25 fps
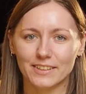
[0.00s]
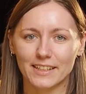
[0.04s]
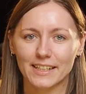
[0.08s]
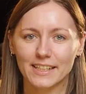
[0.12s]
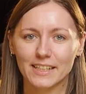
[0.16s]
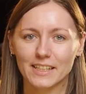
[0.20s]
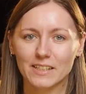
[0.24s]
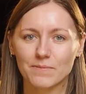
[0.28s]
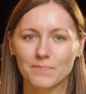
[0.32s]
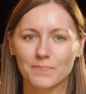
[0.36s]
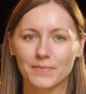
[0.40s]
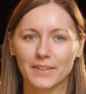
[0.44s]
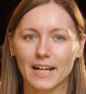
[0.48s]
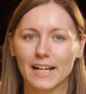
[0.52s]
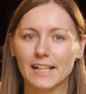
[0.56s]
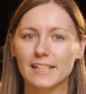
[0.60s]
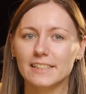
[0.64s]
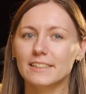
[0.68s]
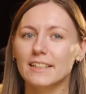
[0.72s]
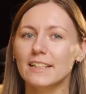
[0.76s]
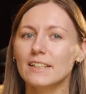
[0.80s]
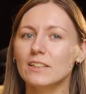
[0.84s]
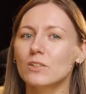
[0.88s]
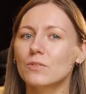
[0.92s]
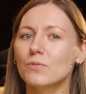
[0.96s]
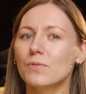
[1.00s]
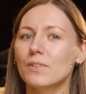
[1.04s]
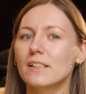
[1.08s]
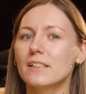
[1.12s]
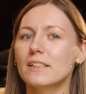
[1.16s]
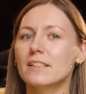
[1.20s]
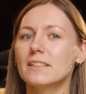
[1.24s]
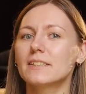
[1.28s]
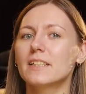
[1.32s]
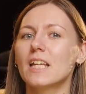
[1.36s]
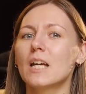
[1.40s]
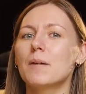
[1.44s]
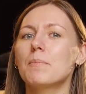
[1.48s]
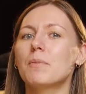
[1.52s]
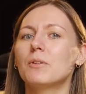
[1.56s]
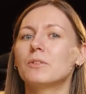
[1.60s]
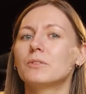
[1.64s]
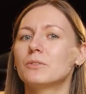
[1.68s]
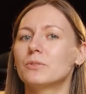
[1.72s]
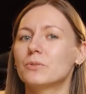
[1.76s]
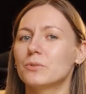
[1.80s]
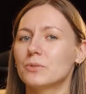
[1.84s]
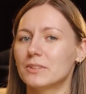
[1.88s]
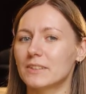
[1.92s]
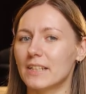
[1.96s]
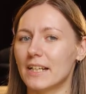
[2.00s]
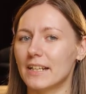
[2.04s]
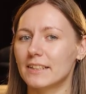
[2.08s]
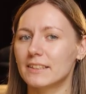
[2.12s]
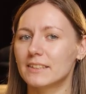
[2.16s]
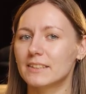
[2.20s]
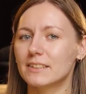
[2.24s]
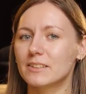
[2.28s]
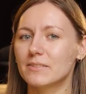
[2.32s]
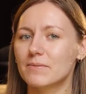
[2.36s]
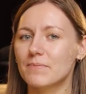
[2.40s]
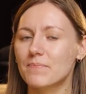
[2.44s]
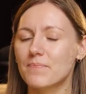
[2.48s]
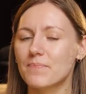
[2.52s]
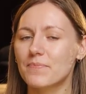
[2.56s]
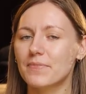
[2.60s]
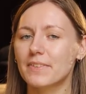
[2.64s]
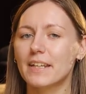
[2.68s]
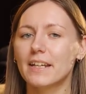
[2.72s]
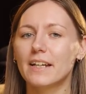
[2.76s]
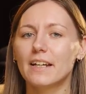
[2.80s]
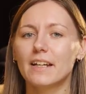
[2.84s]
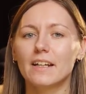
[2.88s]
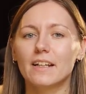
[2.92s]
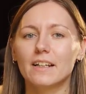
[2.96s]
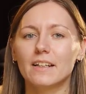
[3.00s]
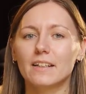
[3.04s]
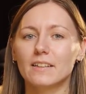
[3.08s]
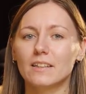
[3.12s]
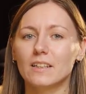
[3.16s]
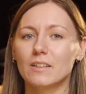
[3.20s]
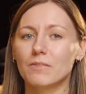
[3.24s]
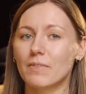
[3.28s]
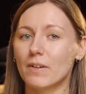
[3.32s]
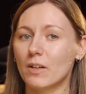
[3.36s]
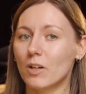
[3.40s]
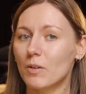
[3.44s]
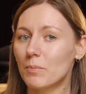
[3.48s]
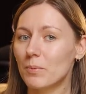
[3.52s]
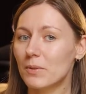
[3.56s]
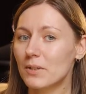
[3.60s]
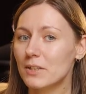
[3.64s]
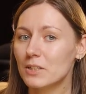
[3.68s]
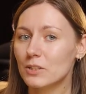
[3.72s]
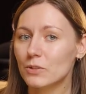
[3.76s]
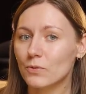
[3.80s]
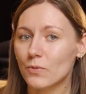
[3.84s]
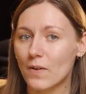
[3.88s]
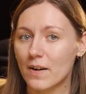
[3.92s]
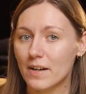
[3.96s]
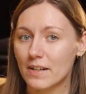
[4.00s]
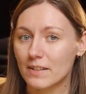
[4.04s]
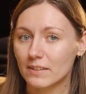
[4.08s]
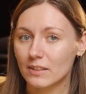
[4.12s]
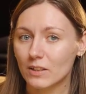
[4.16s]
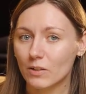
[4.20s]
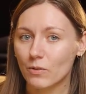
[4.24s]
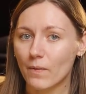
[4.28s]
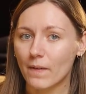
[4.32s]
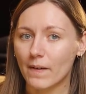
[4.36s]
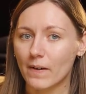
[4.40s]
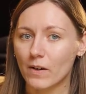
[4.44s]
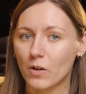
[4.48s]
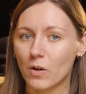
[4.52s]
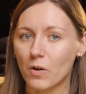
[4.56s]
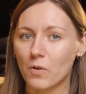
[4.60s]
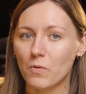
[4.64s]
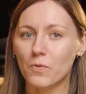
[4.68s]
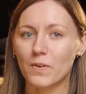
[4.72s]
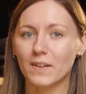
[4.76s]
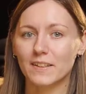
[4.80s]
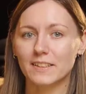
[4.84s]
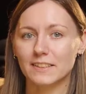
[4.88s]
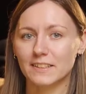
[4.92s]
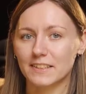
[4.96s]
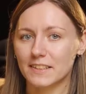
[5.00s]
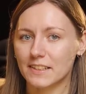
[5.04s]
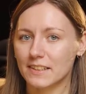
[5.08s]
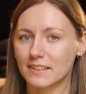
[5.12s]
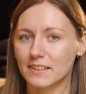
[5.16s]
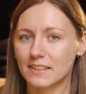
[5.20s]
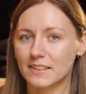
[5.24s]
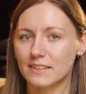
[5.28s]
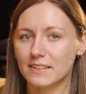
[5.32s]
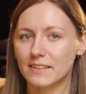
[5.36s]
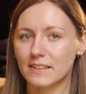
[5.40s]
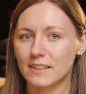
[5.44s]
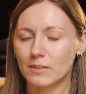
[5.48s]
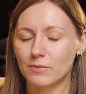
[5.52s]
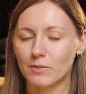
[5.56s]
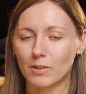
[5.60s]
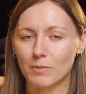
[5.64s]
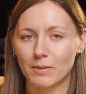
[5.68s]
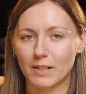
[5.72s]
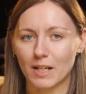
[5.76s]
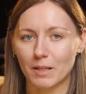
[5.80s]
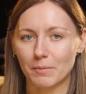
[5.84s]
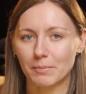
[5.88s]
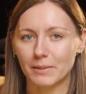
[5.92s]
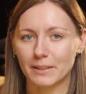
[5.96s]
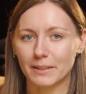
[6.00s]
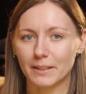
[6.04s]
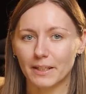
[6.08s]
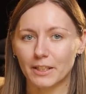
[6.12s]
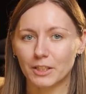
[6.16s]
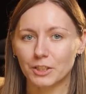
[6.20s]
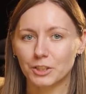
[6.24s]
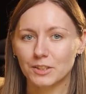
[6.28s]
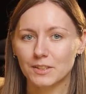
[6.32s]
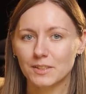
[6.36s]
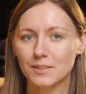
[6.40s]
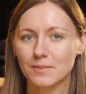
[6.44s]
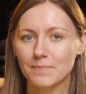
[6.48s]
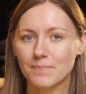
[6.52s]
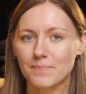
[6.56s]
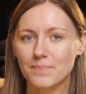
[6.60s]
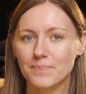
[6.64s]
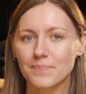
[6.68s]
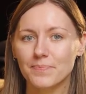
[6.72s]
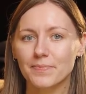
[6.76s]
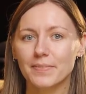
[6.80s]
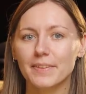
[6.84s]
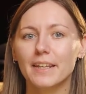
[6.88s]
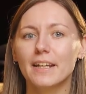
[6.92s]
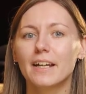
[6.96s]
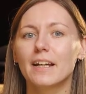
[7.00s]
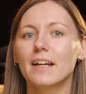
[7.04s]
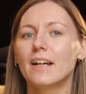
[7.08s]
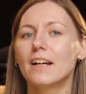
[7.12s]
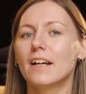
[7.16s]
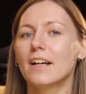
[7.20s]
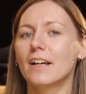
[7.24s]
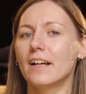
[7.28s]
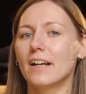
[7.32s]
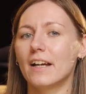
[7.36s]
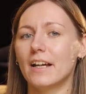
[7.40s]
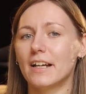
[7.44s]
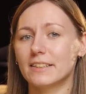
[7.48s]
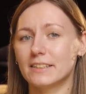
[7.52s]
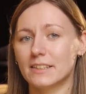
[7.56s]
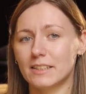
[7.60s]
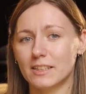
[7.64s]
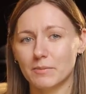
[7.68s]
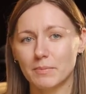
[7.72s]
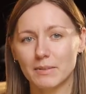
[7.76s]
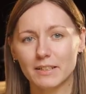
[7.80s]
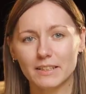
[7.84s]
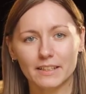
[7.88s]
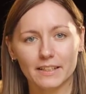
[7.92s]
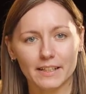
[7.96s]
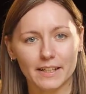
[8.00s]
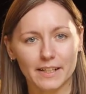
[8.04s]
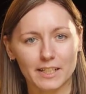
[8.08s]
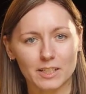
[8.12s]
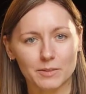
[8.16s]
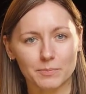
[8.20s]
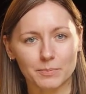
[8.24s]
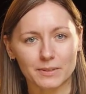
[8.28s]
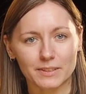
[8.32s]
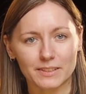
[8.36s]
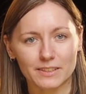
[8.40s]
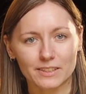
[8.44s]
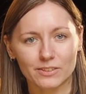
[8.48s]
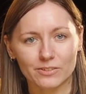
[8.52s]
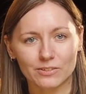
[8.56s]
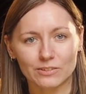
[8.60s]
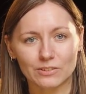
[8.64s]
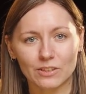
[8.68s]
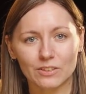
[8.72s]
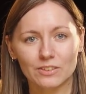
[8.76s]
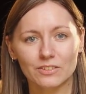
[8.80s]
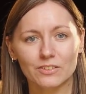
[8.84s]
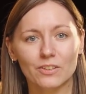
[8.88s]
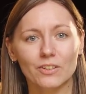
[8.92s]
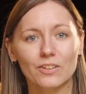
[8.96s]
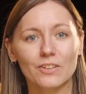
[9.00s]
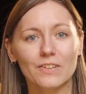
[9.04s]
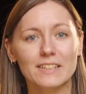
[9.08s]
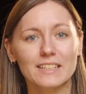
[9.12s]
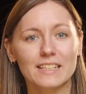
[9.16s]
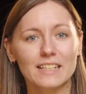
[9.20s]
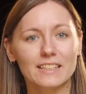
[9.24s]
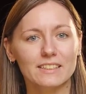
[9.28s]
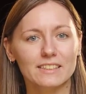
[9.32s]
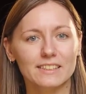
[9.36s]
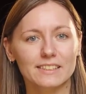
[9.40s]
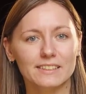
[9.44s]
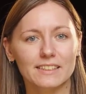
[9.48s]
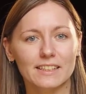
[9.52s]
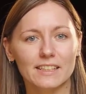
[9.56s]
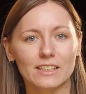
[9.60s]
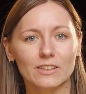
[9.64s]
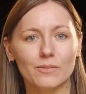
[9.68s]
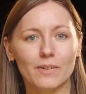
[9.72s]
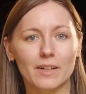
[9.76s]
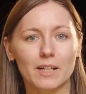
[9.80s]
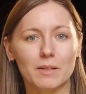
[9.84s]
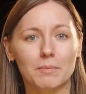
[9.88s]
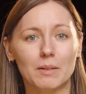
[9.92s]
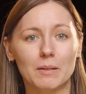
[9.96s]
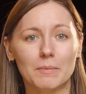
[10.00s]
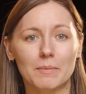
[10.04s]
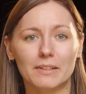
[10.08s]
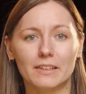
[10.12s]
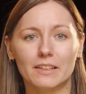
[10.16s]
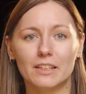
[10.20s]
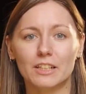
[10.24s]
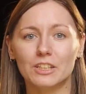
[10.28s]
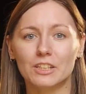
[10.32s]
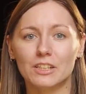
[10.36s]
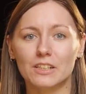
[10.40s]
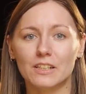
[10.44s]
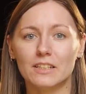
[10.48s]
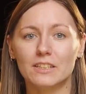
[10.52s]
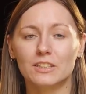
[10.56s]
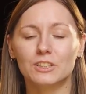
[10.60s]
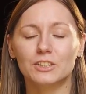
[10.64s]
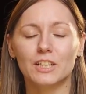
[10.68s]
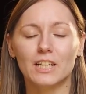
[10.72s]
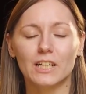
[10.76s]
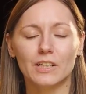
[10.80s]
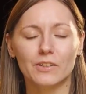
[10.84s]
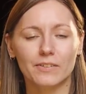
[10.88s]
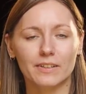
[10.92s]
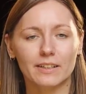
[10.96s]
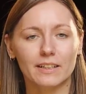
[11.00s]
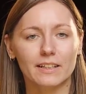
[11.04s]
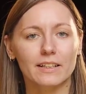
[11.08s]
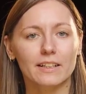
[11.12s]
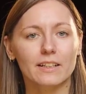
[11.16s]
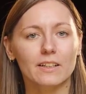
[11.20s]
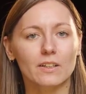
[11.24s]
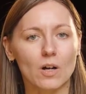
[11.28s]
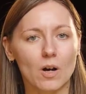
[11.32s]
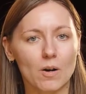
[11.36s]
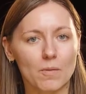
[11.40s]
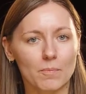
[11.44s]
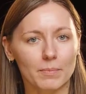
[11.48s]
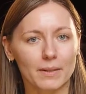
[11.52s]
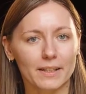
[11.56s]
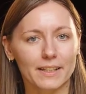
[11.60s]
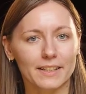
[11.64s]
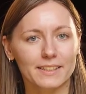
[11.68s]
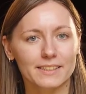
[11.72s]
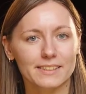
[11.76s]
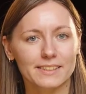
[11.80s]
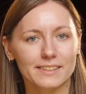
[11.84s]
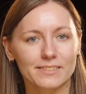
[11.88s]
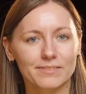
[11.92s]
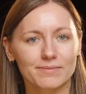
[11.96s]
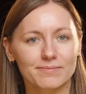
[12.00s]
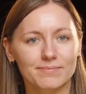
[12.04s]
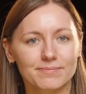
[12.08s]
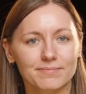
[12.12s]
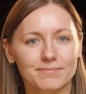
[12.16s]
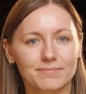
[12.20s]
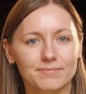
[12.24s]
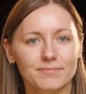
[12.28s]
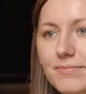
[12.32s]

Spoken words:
Today, I'll try to fill this gap on two sides. Developers who aren't aware of what screen readers need from an application, accessibility experts who don't always understand why implementation is genuinely complex.